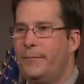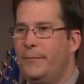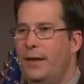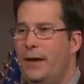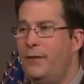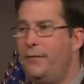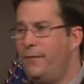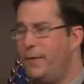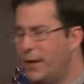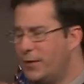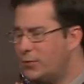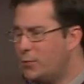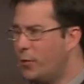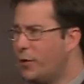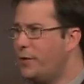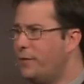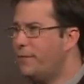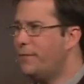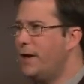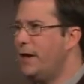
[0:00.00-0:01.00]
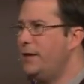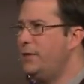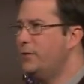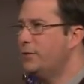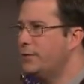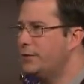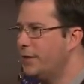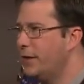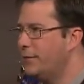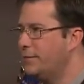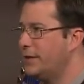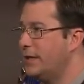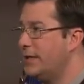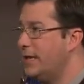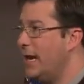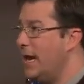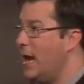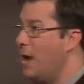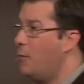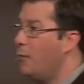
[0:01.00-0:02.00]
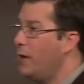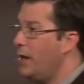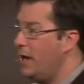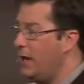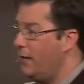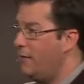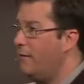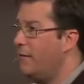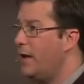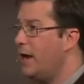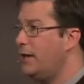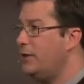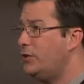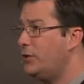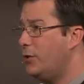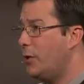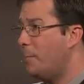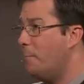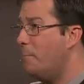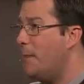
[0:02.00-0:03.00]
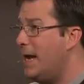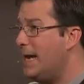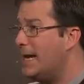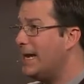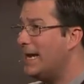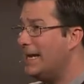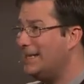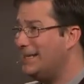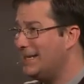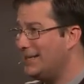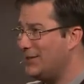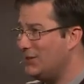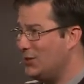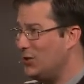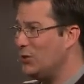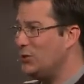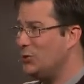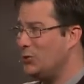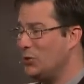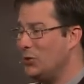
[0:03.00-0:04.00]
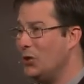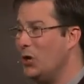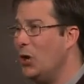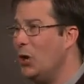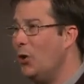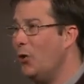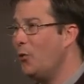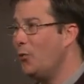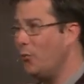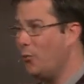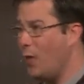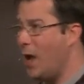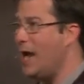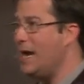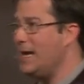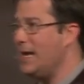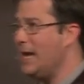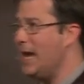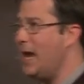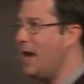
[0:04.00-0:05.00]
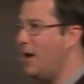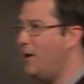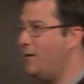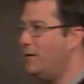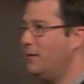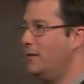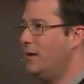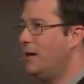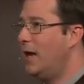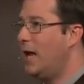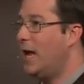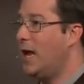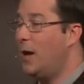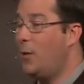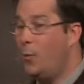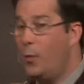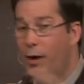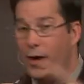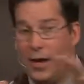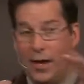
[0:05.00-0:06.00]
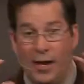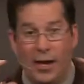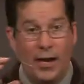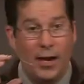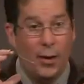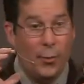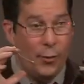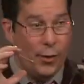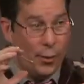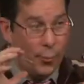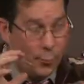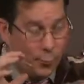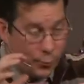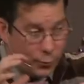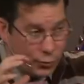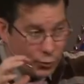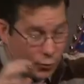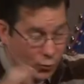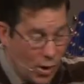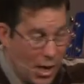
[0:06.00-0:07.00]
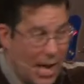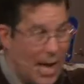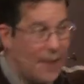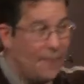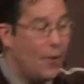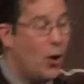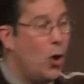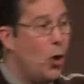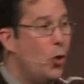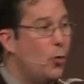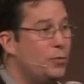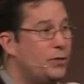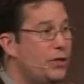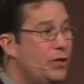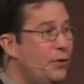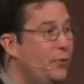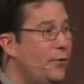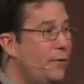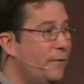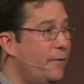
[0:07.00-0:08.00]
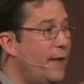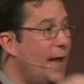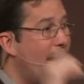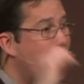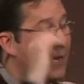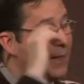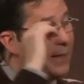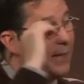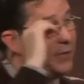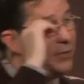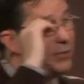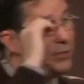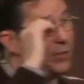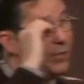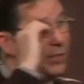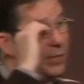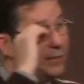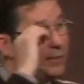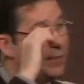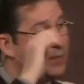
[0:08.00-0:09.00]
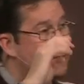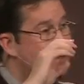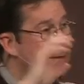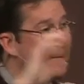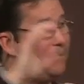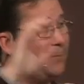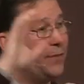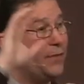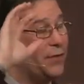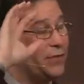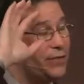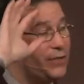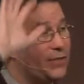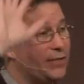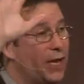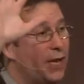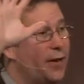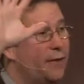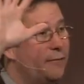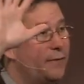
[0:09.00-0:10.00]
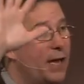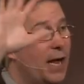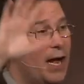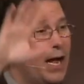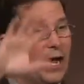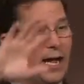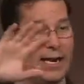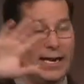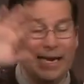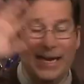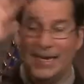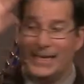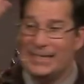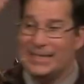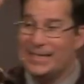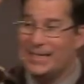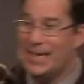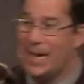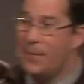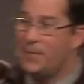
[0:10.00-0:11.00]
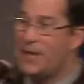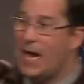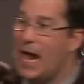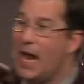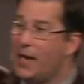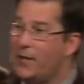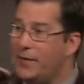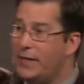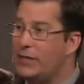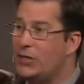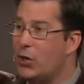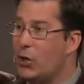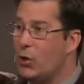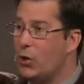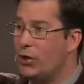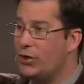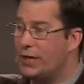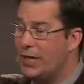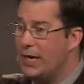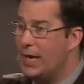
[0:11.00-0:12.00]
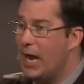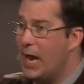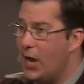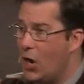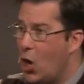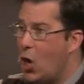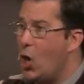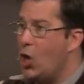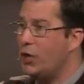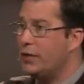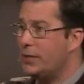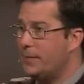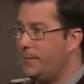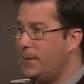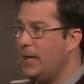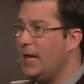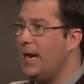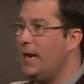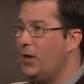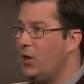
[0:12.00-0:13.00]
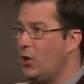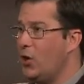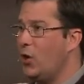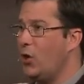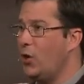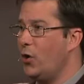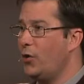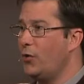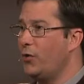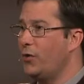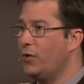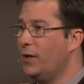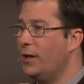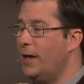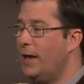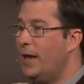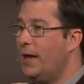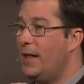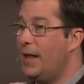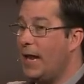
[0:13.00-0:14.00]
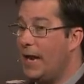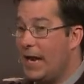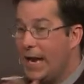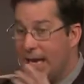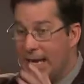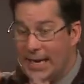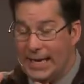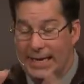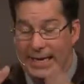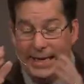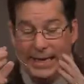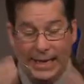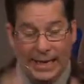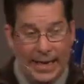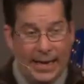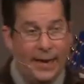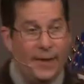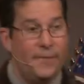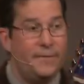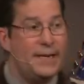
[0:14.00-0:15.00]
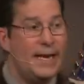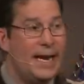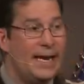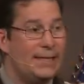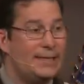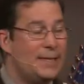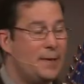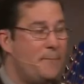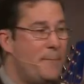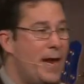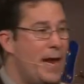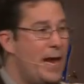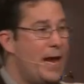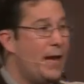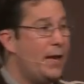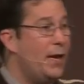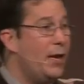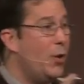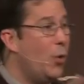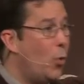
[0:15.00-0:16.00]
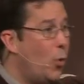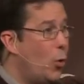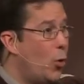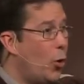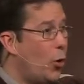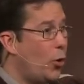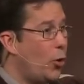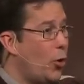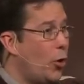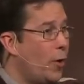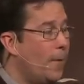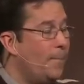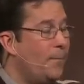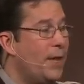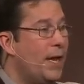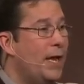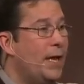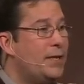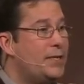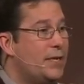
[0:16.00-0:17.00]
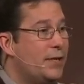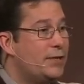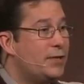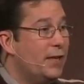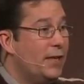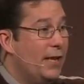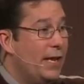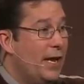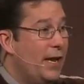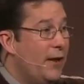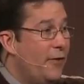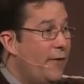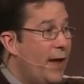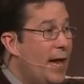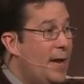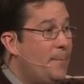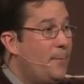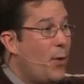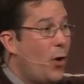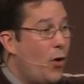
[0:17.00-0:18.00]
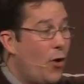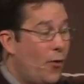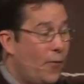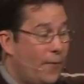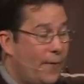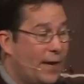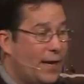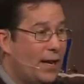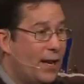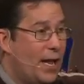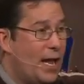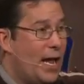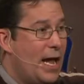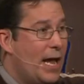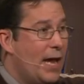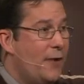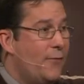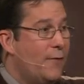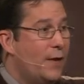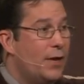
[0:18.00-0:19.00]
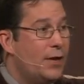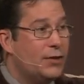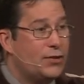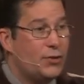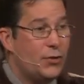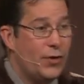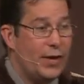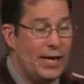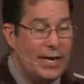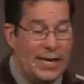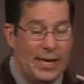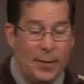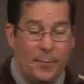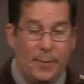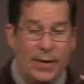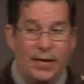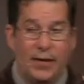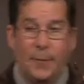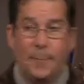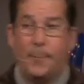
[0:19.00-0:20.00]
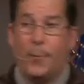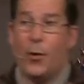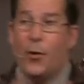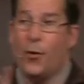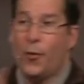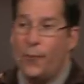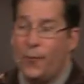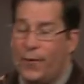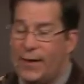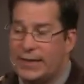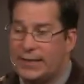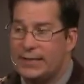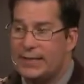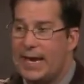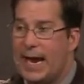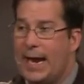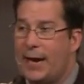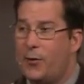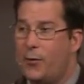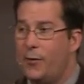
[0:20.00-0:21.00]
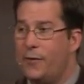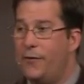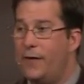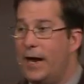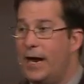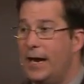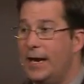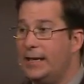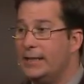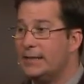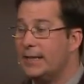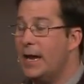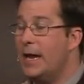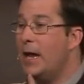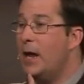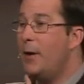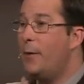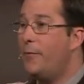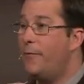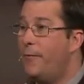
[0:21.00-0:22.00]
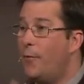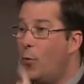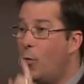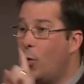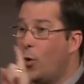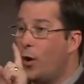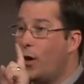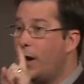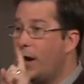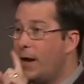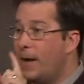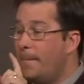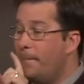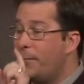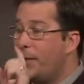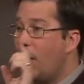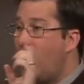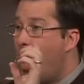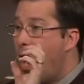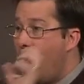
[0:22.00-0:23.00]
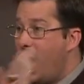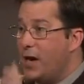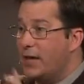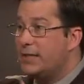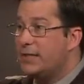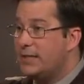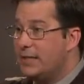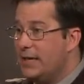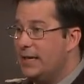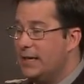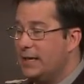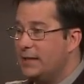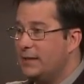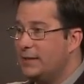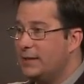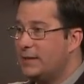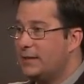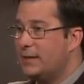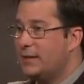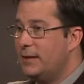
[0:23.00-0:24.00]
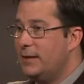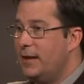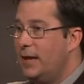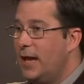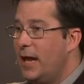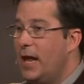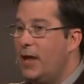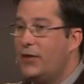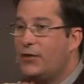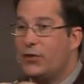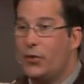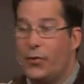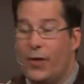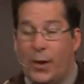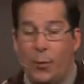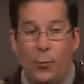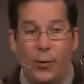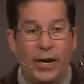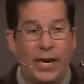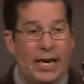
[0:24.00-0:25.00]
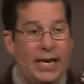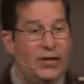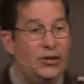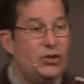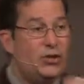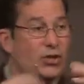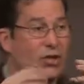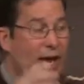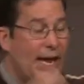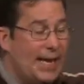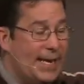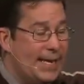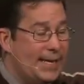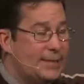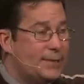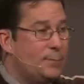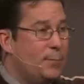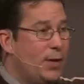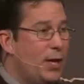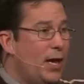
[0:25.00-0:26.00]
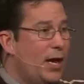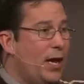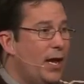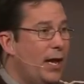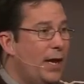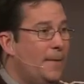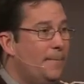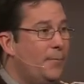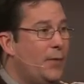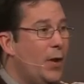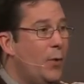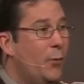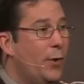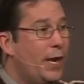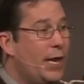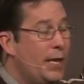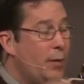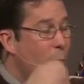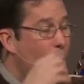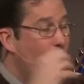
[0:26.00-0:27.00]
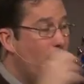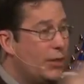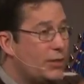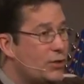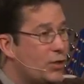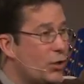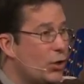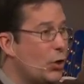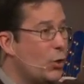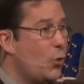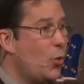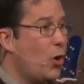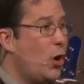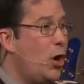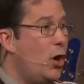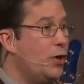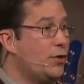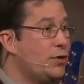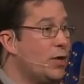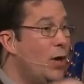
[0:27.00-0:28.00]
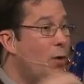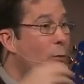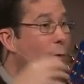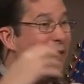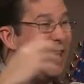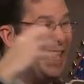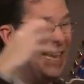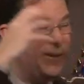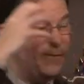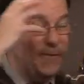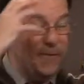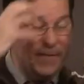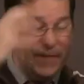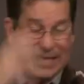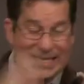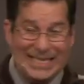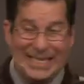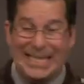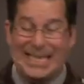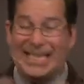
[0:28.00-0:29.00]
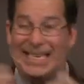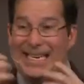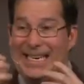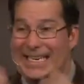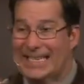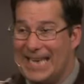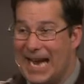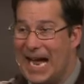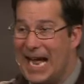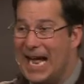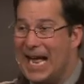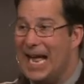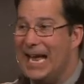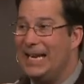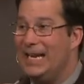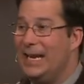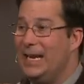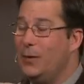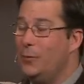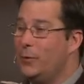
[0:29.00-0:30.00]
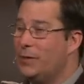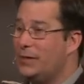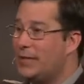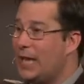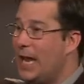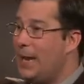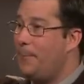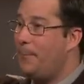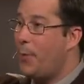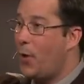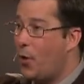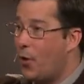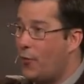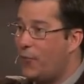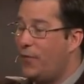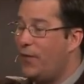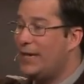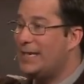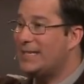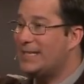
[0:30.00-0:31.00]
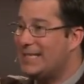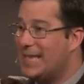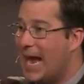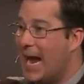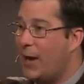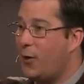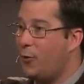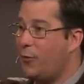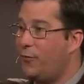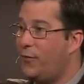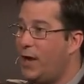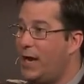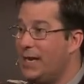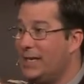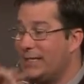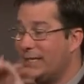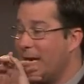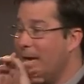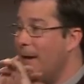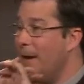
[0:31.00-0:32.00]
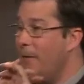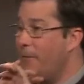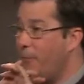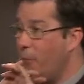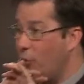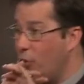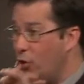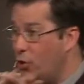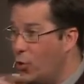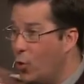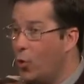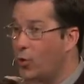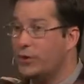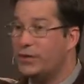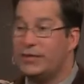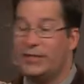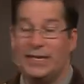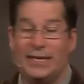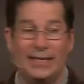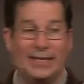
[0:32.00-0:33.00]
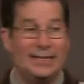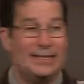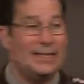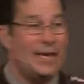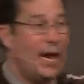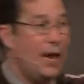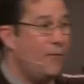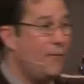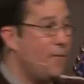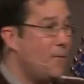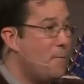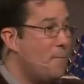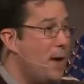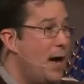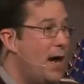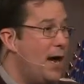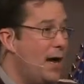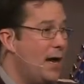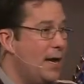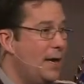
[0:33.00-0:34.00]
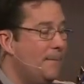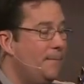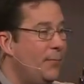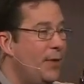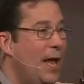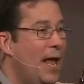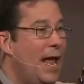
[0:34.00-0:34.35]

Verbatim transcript: And if that's where you find yourself today, I want to invite you to make a decision right now. I, I want to I wanna drive home to you the fact that Jesus, the Son of God, stepped out of eternity and onto planet Earth. That he lived as a man in order to live a perfect life so that he could be the perfect sacrifice for our sins. Uh, so that when he shed his blood, when he went to the cross, when he physically died, it was a perfect sacrifice for your sins and for mine.